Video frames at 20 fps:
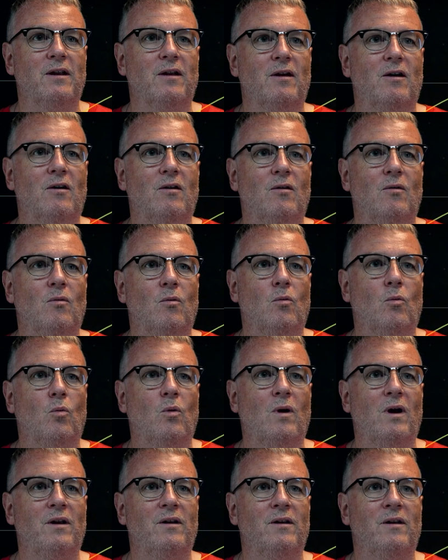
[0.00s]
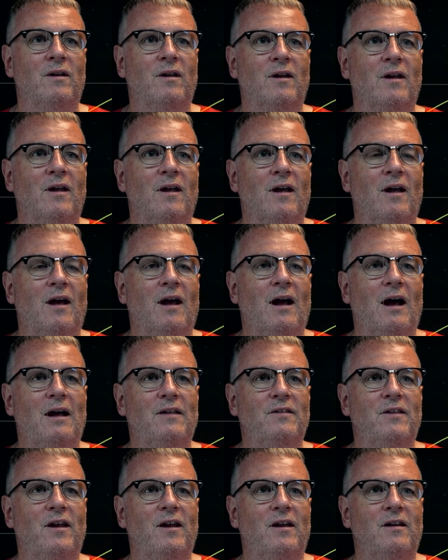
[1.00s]
our 1.
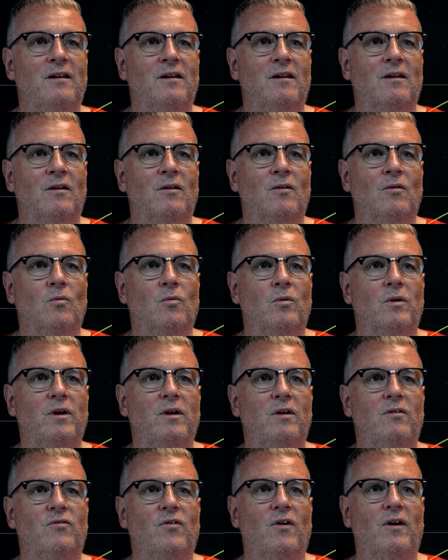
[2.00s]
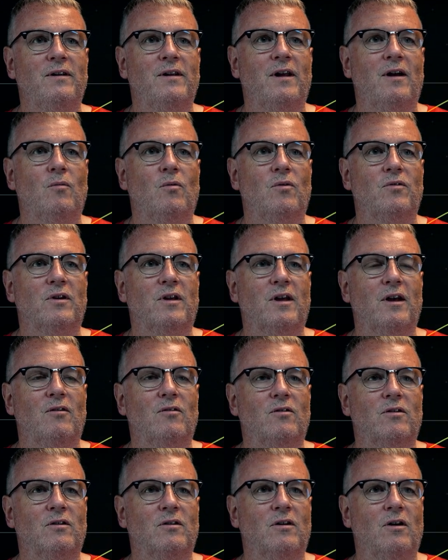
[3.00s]
And then we find out what the
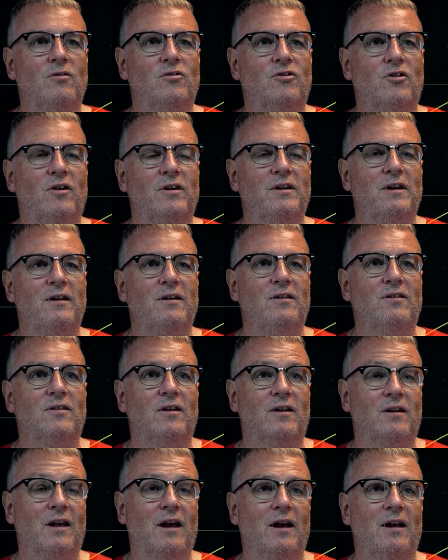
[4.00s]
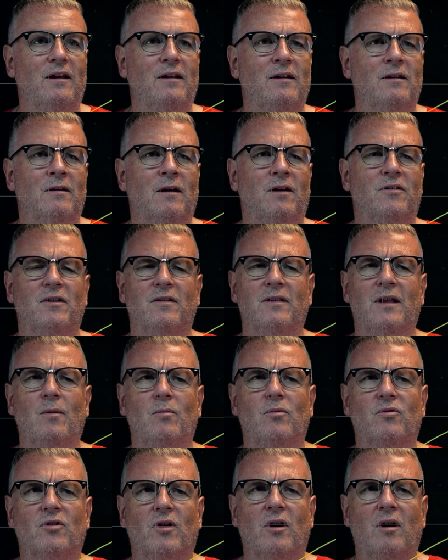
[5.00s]
cosine is again. I think that
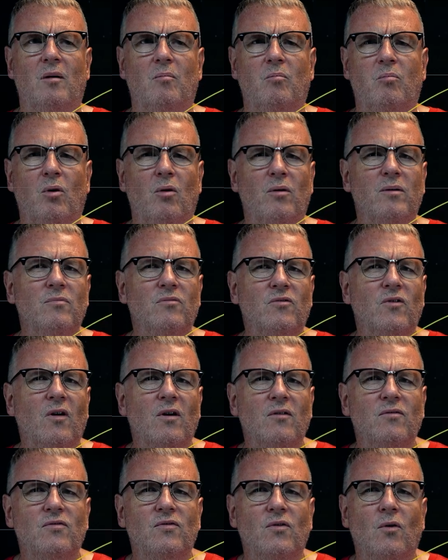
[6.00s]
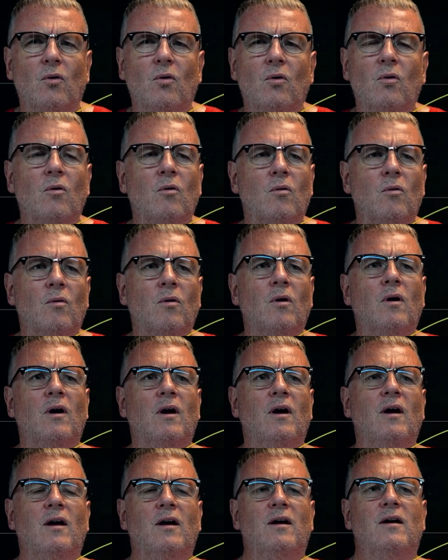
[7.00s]
was our 0.54,
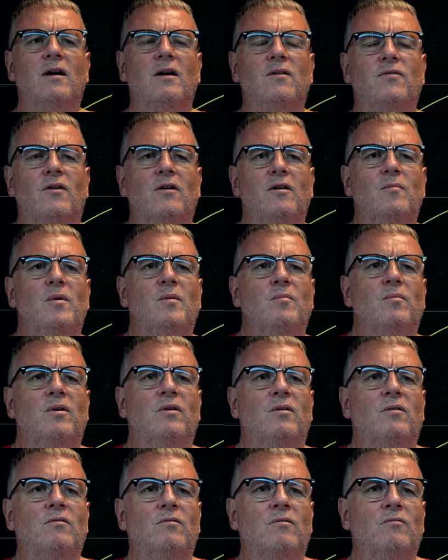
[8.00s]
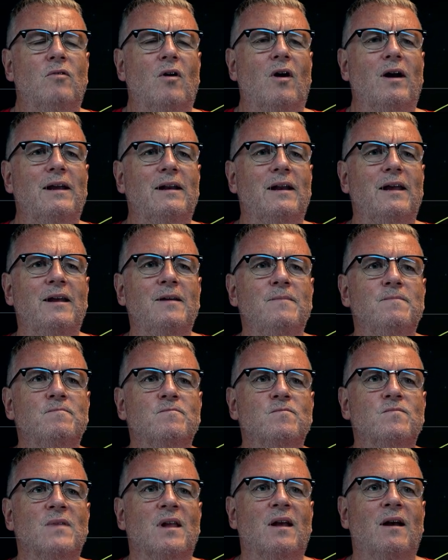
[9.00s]
if I remember rightly.
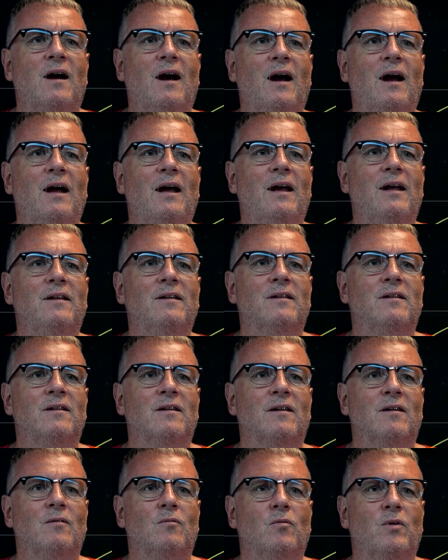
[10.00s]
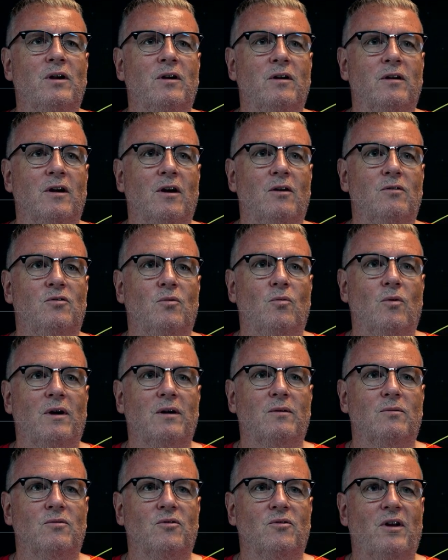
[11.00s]
And we can go to y
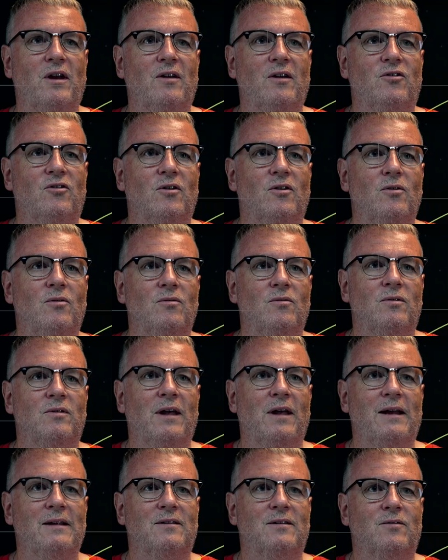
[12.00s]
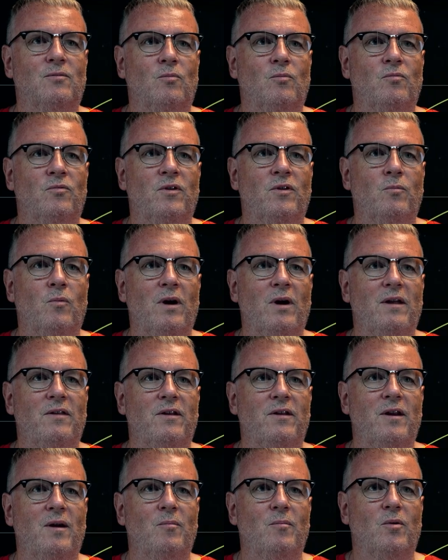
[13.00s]
equals x, so that's where the
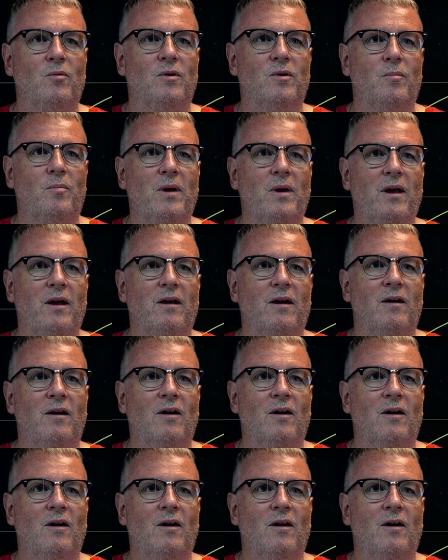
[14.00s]
number would appear